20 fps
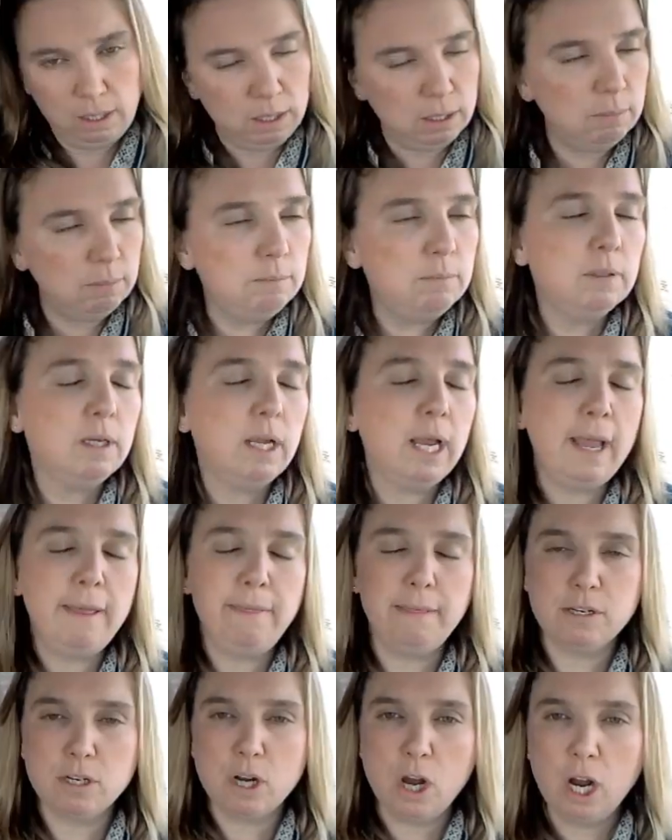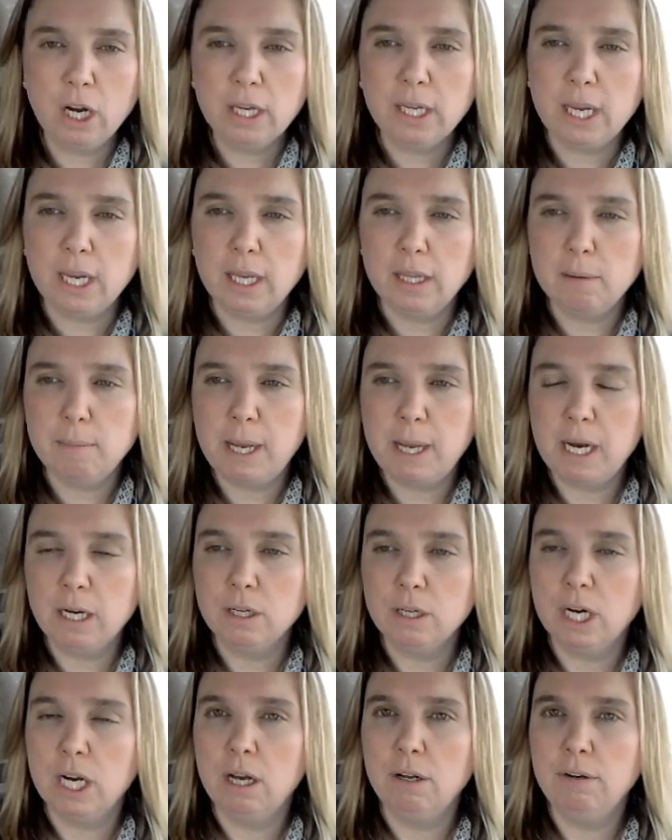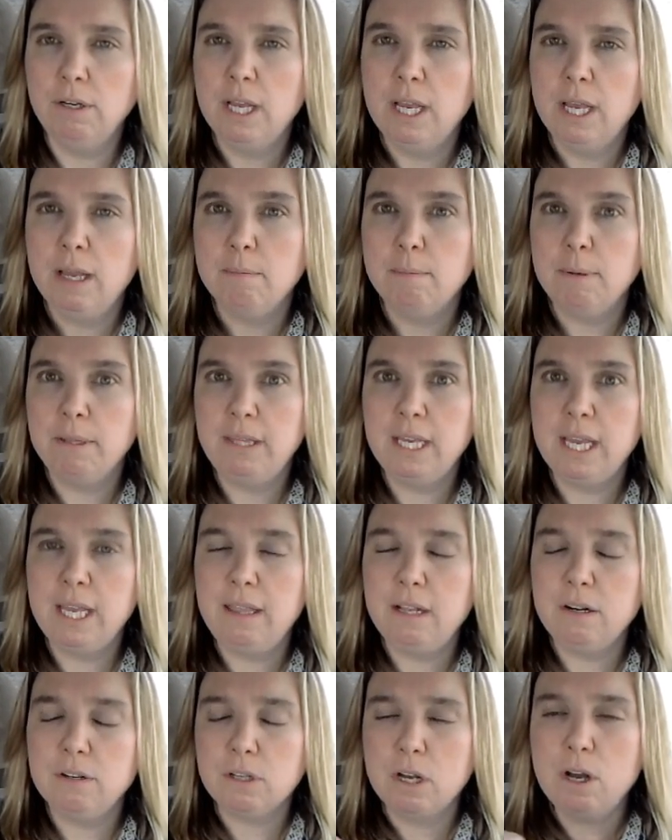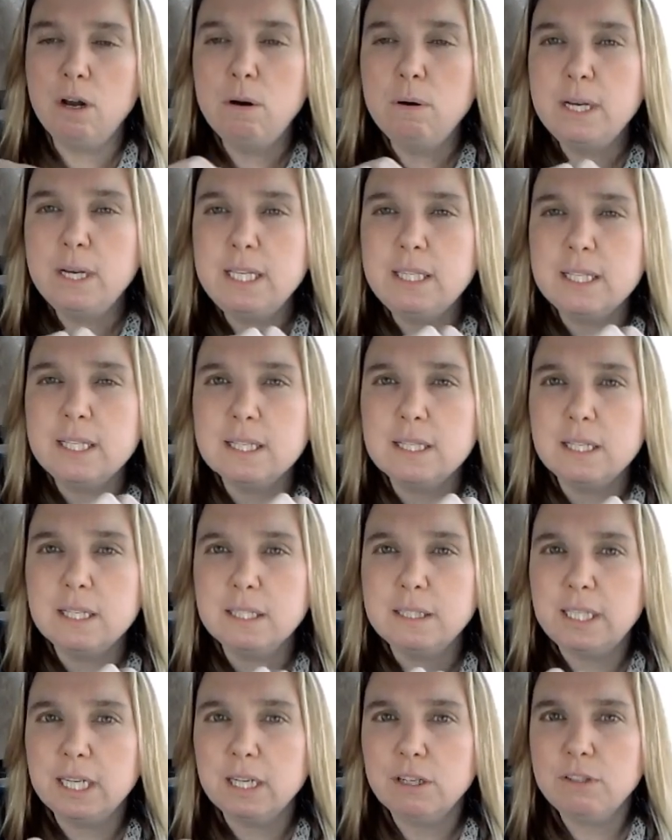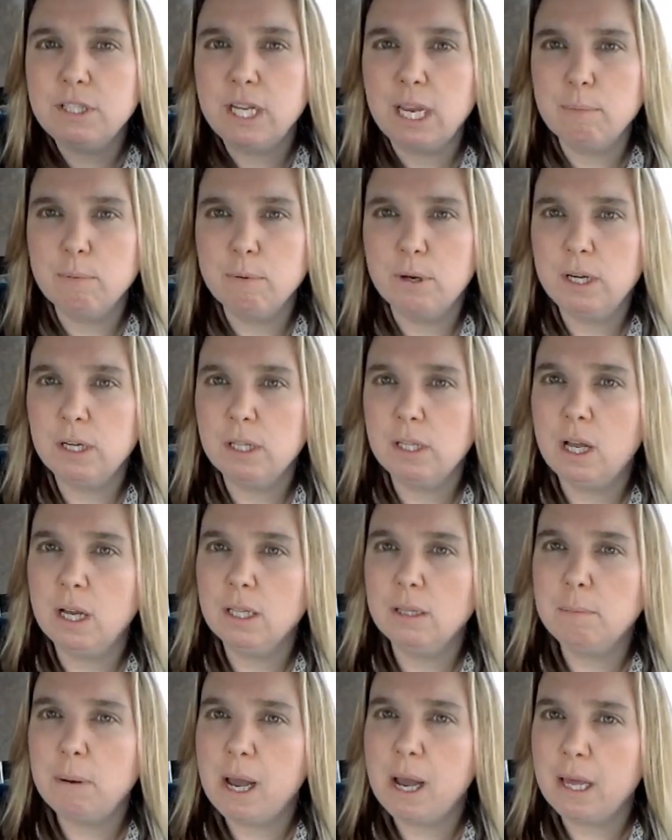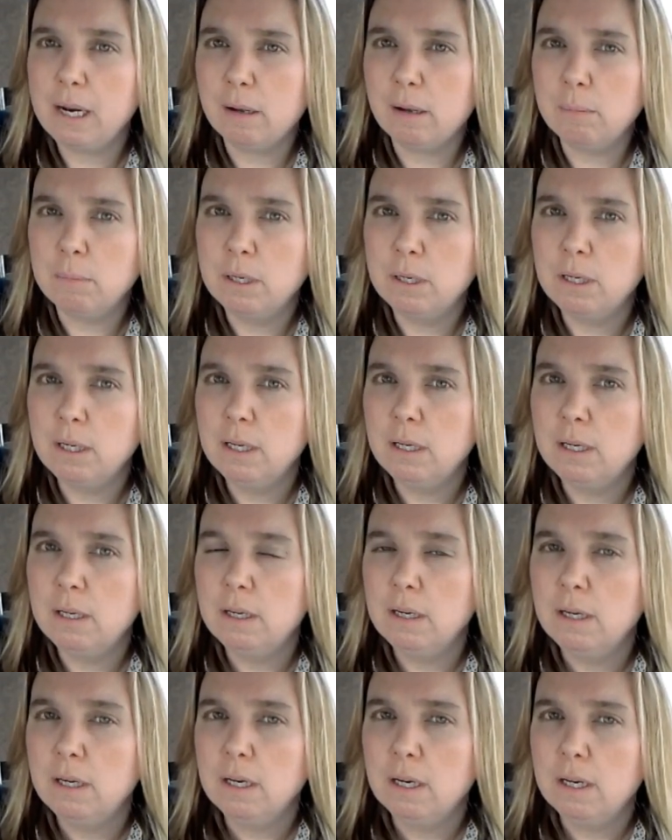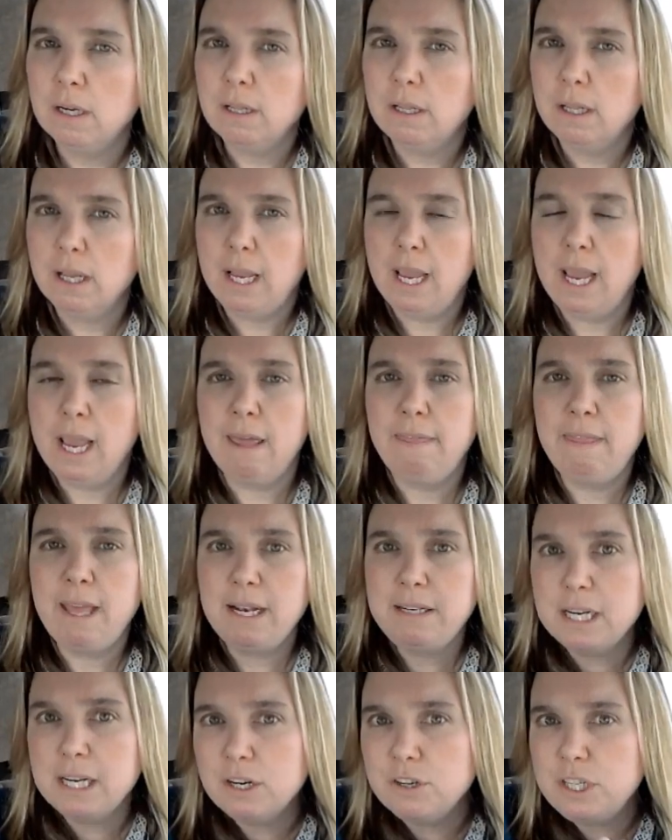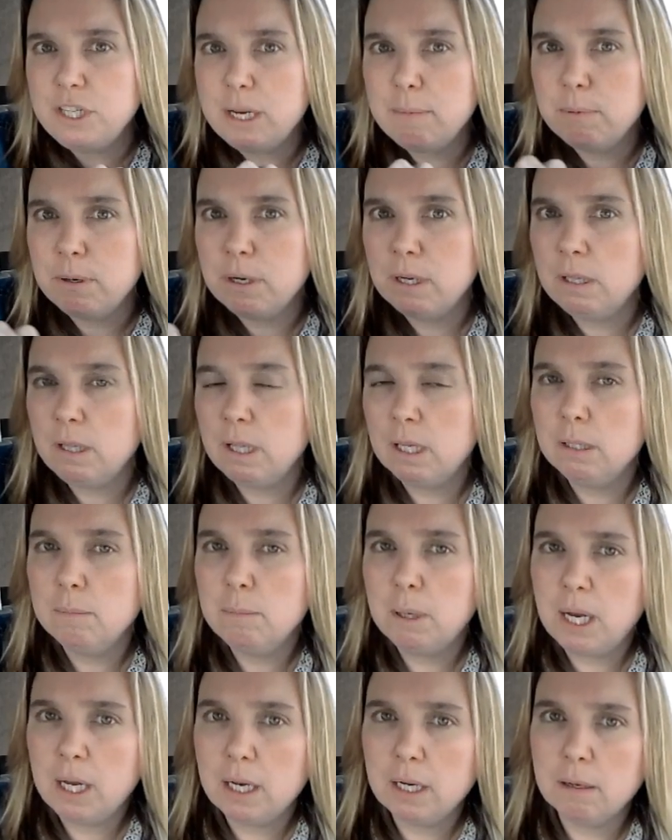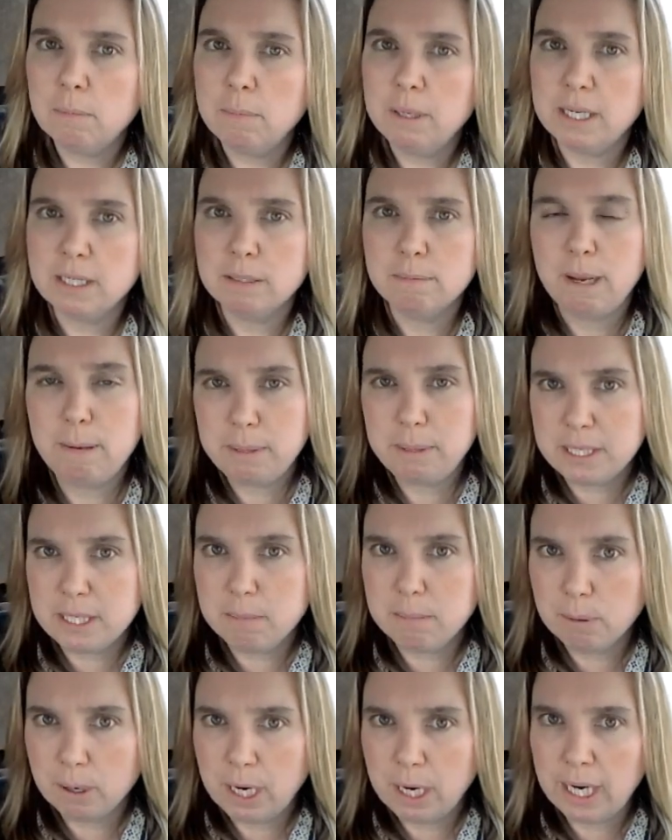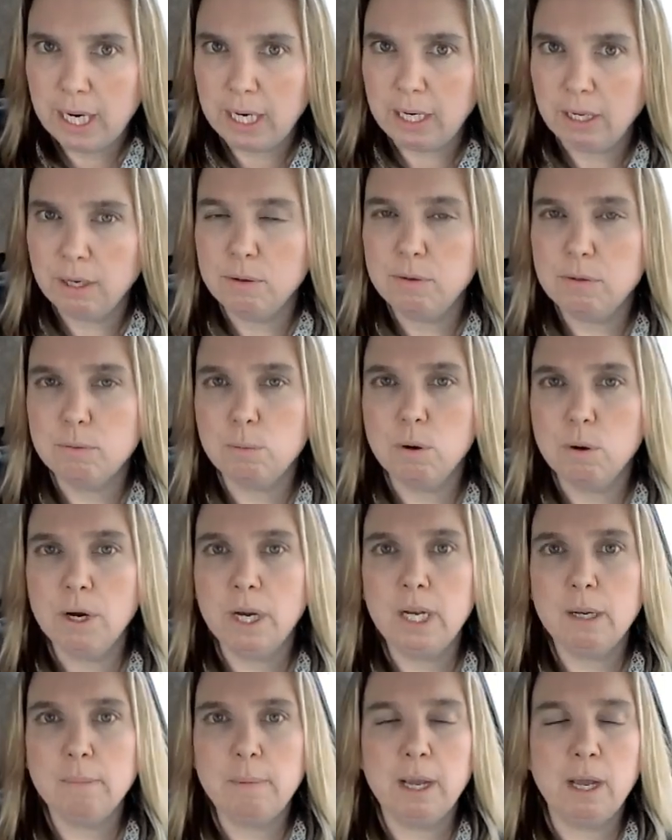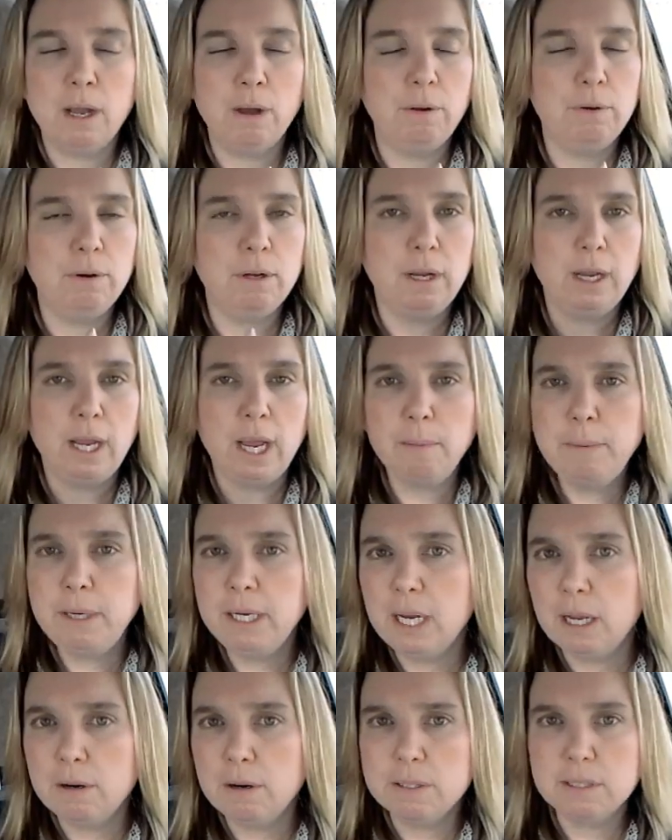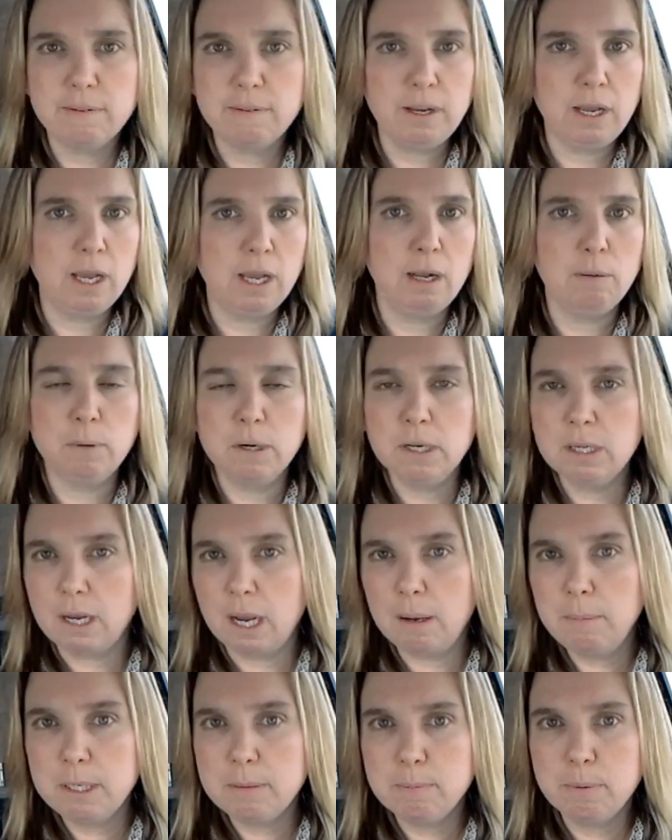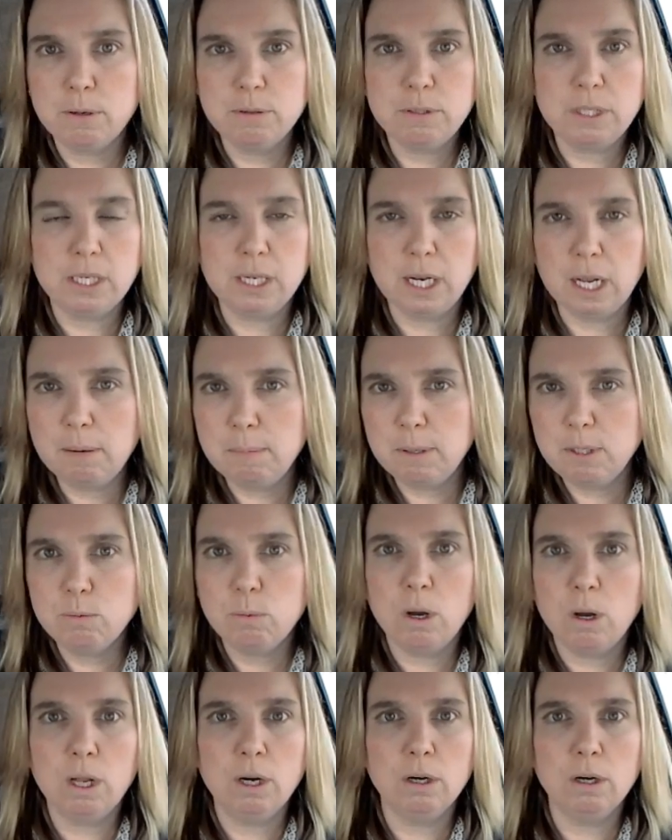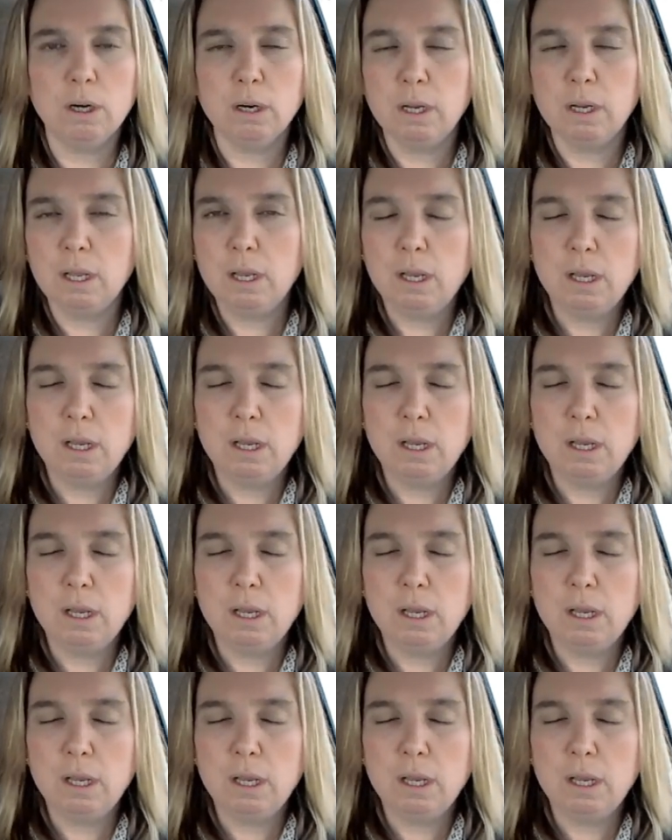and the talking in the background. But then there's always this little ticker tape running along the bottom. And that ticker tape running along the bottom is my busy brain who's worrying about how many calories have I had, where how much protein, how much water,